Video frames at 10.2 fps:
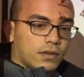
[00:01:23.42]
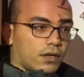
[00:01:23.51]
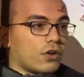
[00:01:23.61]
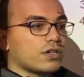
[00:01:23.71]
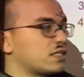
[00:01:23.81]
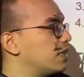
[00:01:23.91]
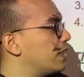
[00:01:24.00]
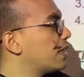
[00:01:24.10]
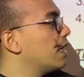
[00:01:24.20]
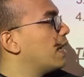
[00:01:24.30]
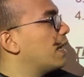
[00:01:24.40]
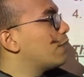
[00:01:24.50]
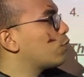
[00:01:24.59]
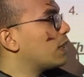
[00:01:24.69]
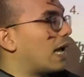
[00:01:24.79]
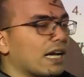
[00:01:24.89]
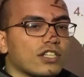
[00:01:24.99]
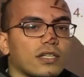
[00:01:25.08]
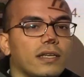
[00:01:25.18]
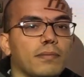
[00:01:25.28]
the current ceiling, it will
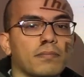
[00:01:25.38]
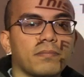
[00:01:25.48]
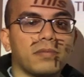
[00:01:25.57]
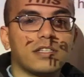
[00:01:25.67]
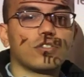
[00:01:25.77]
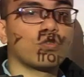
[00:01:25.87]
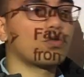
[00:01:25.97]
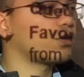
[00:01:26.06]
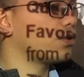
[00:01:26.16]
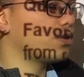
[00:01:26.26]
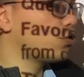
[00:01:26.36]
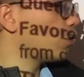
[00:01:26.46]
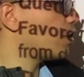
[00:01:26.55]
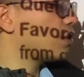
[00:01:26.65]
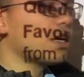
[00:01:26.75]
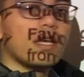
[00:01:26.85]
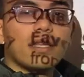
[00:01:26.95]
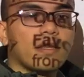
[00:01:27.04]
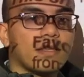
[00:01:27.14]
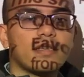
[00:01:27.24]
actually place a shortage.
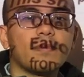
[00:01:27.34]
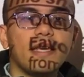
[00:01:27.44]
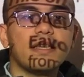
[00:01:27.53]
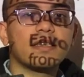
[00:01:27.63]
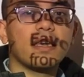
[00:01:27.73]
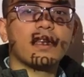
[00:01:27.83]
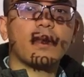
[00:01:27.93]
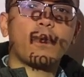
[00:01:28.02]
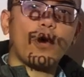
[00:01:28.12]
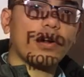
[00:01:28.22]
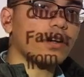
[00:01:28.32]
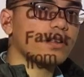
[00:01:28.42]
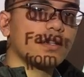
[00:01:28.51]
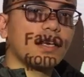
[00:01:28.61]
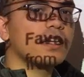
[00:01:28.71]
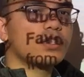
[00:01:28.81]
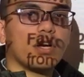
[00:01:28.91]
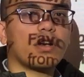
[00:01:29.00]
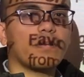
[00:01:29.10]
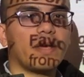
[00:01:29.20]
This means the product is
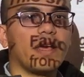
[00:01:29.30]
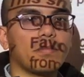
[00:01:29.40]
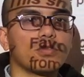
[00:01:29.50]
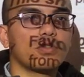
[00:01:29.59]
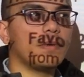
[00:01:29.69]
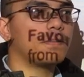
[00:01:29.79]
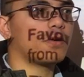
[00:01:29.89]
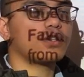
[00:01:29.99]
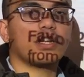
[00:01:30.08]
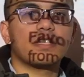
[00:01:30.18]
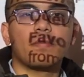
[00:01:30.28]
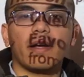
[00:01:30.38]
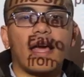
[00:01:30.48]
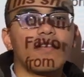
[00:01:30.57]
not going to be able to be purchased by